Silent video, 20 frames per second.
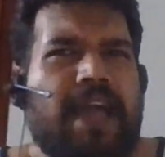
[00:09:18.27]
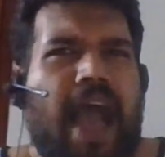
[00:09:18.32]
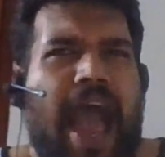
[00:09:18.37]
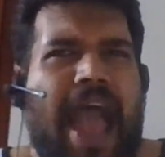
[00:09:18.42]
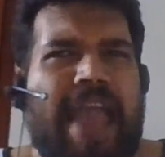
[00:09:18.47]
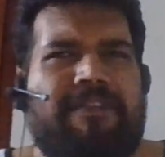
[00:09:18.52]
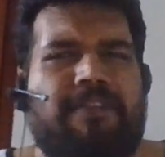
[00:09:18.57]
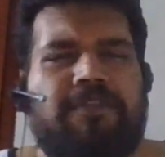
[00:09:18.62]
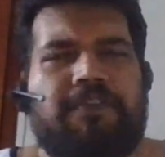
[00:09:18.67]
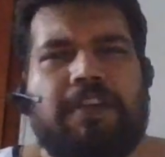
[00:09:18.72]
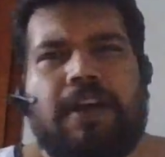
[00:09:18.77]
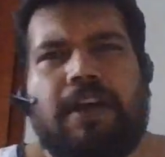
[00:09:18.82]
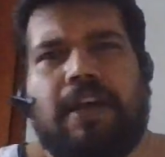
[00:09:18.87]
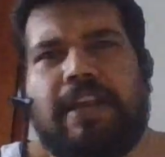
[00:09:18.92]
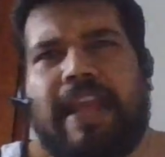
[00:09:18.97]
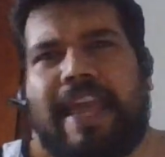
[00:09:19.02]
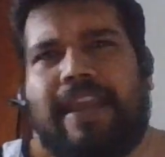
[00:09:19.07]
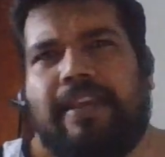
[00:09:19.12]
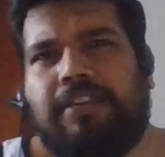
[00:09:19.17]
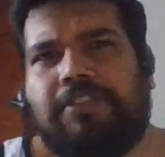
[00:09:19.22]
I've even
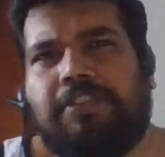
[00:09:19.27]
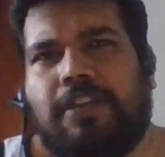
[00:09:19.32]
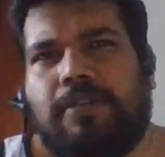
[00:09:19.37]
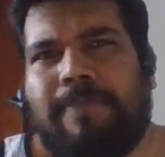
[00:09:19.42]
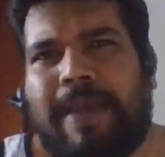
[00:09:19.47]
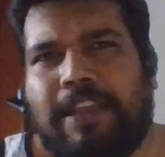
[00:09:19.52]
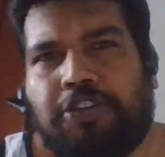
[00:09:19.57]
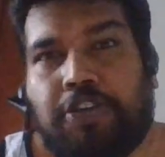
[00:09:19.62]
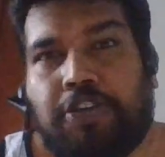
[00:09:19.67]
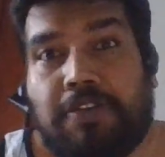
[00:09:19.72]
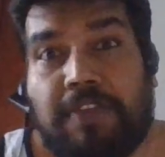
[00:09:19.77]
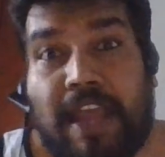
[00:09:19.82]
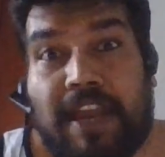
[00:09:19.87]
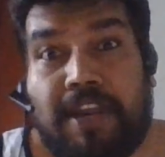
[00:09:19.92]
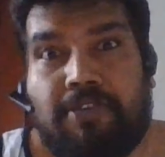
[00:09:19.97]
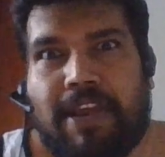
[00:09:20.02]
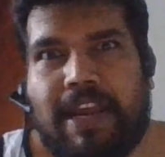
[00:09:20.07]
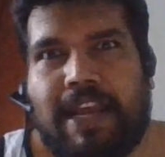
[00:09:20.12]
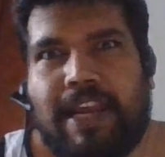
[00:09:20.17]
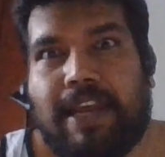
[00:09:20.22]
heard Erikson mention that he
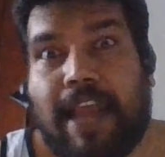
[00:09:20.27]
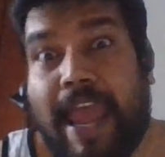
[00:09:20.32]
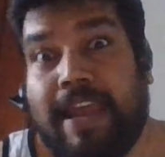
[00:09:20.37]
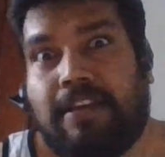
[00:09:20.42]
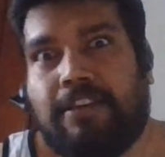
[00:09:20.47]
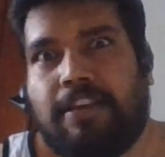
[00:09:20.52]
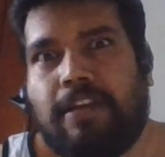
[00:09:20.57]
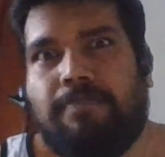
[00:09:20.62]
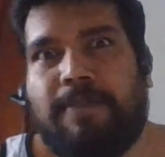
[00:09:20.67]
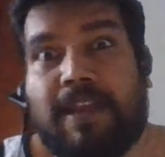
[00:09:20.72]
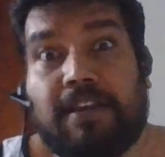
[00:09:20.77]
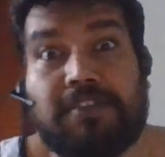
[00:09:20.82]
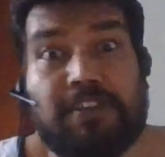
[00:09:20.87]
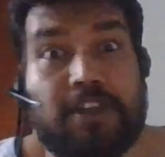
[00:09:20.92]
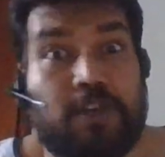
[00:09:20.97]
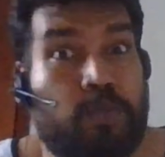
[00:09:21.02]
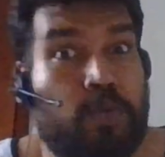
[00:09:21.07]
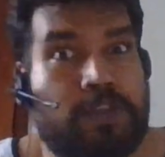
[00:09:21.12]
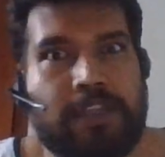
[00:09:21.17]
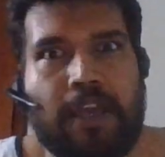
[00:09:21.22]
really liked it because
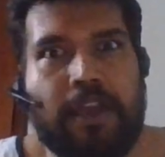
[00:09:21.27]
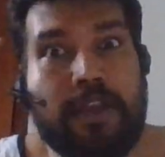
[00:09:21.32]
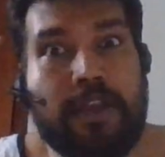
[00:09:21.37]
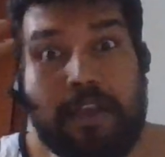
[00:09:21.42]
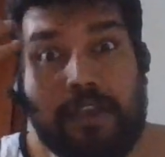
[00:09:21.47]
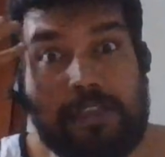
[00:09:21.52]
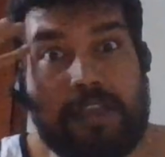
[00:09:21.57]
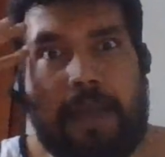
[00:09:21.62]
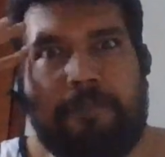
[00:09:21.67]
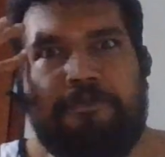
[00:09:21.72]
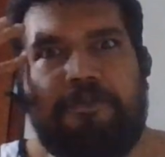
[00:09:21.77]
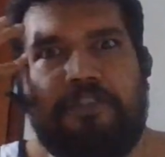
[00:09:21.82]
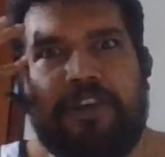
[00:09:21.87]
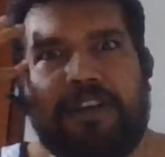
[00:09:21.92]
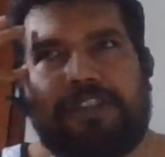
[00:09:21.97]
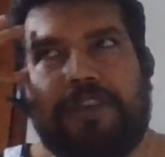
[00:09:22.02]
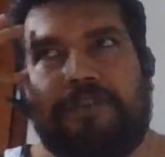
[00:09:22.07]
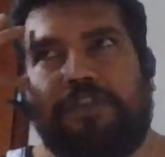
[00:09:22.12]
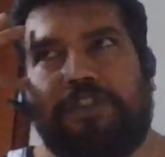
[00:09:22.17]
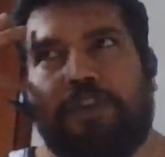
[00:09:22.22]
it was subversive.